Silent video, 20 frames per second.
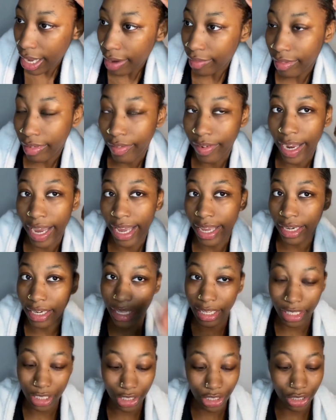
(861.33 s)
I've never had
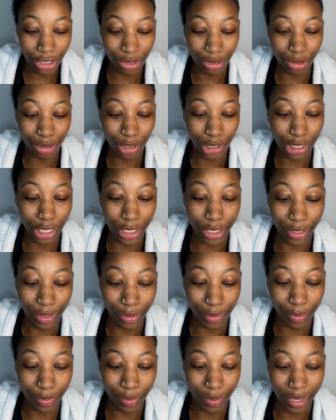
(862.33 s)
any issues,
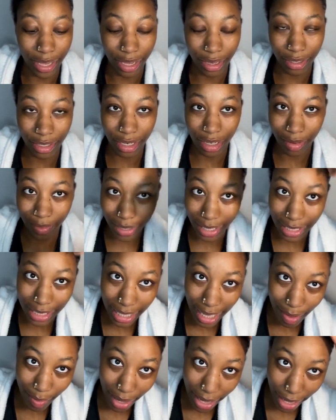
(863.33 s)
so I don't need nobody
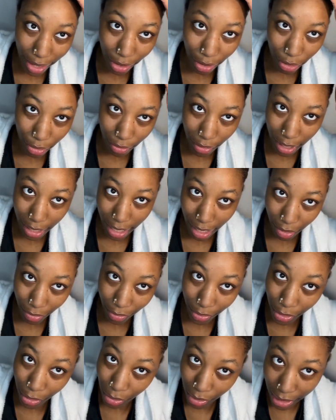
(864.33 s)
saying my hair gonna fall out
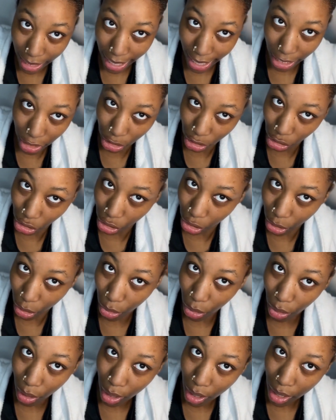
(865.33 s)
for using edge
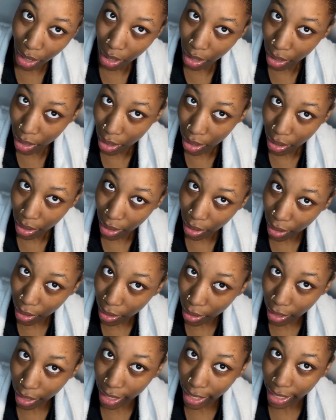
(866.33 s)
control
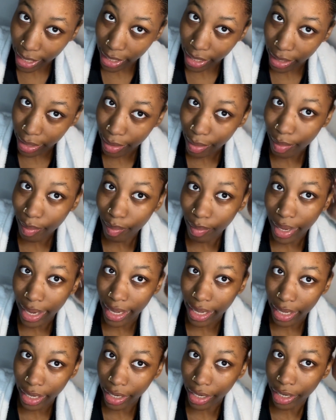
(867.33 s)
on my
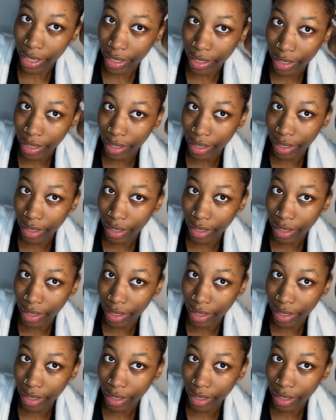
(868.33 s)
hair.